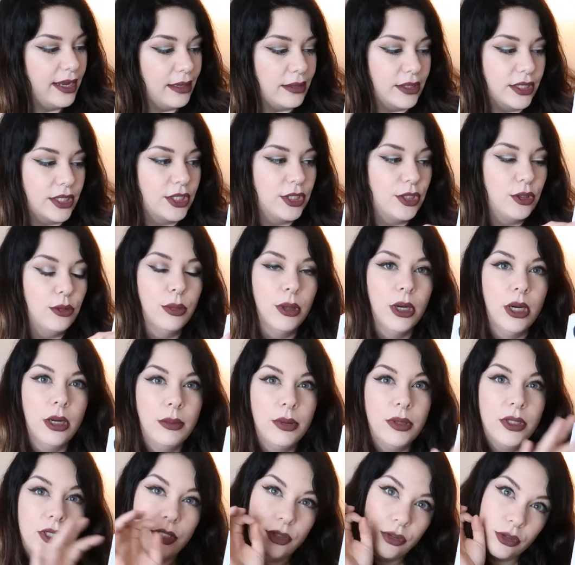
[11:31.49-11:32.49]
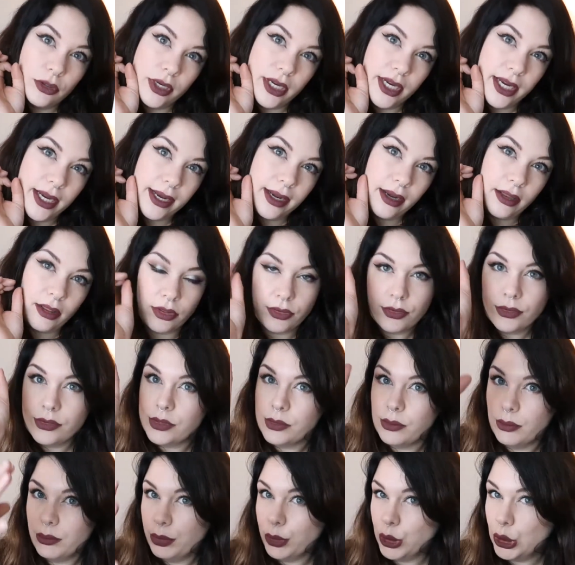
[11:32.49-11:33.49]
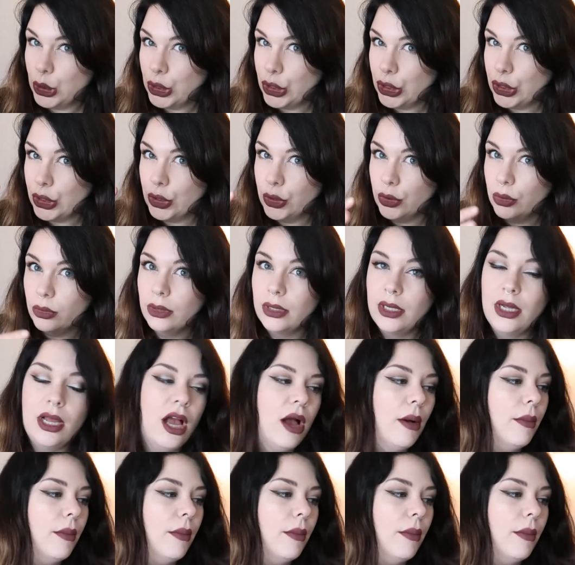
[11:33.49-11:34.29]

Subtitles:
I'm gonna do purple and green and throw some blue,